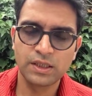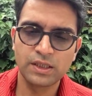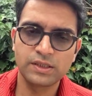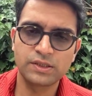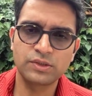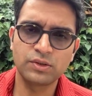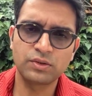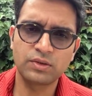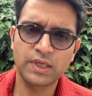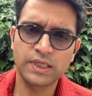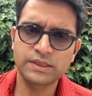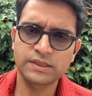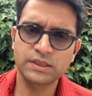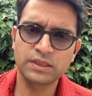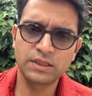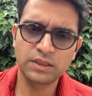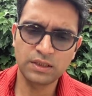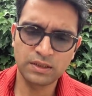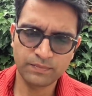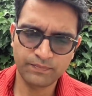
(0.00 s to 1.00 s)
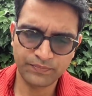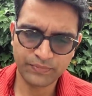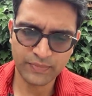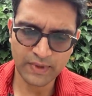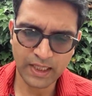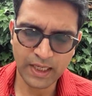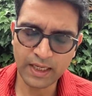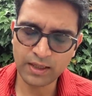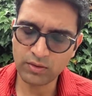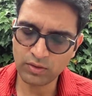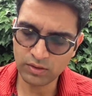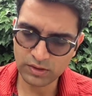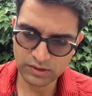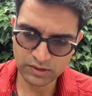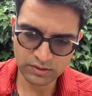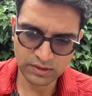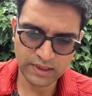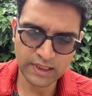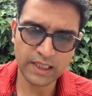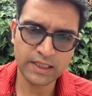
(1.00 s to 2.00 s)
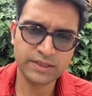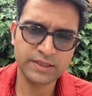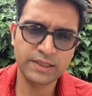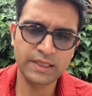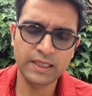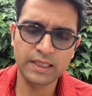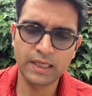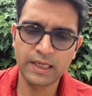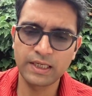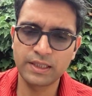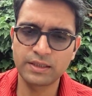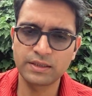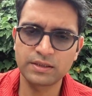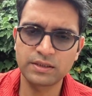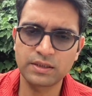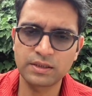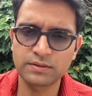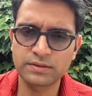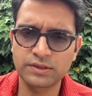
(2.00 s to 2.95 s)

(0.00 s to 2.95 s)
So Russell and also Tarski later.